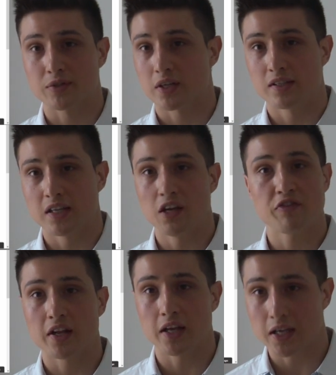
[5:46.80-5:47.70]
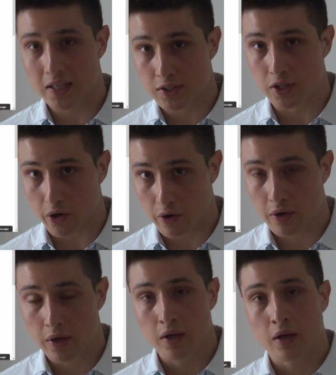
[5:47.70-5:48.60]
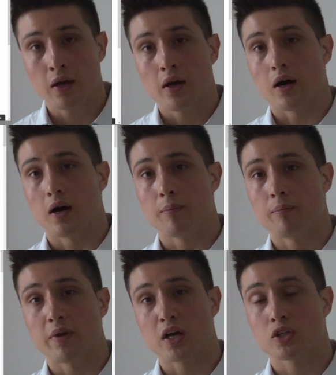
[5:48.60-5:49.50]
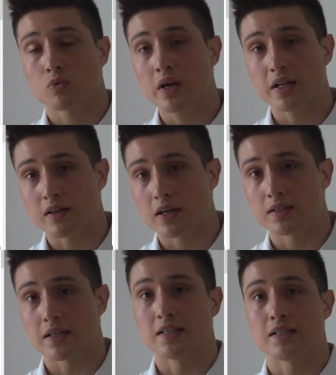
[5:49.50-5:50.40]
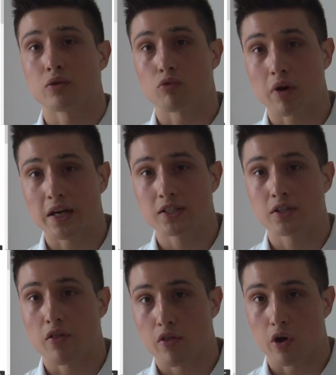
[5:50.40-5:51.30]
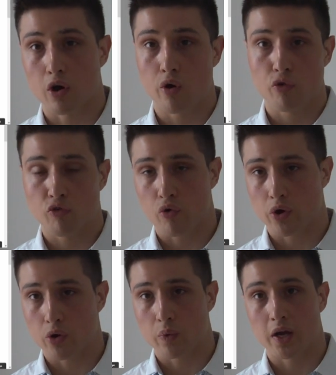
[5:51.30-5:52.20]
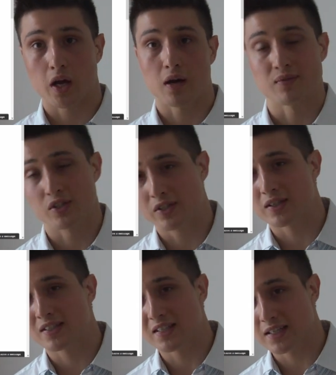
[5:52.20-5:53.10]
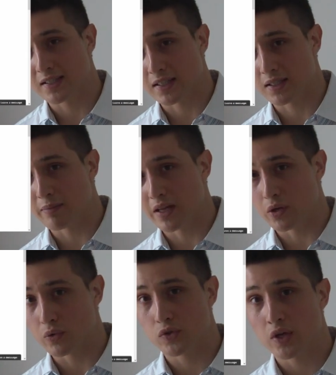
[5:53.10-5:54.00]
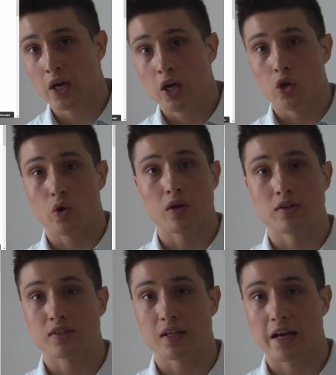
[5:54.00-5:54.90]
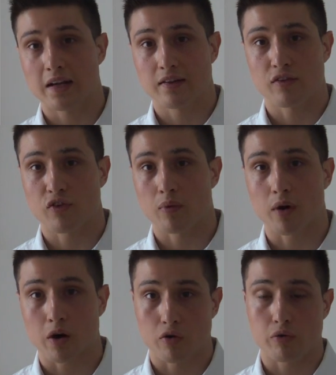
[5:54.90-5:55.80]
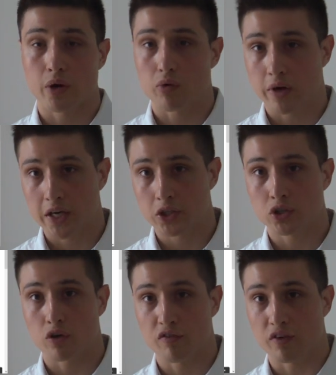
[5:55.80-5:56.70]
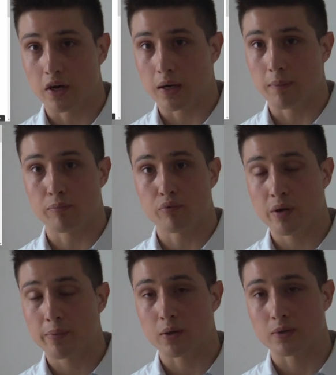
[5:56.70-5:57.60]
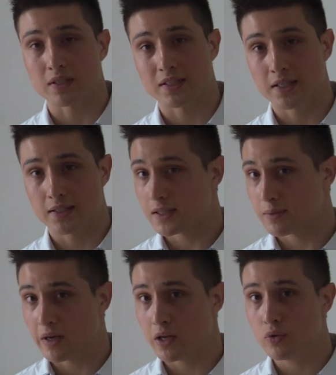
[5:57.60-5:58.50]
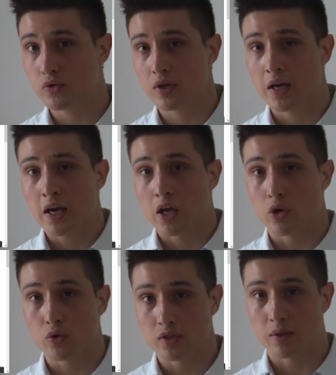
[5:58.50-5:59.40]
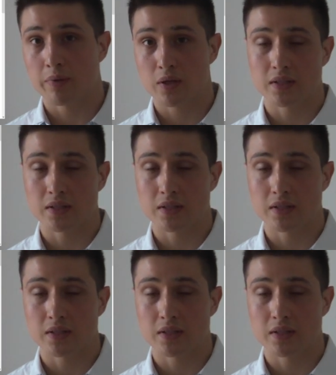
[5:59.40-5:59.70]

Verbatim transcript: websites even easier um, because what it does is it writes the code for you when it comes to CSS menus. You can select from our growing range of uh, pre-built CSS menus, use the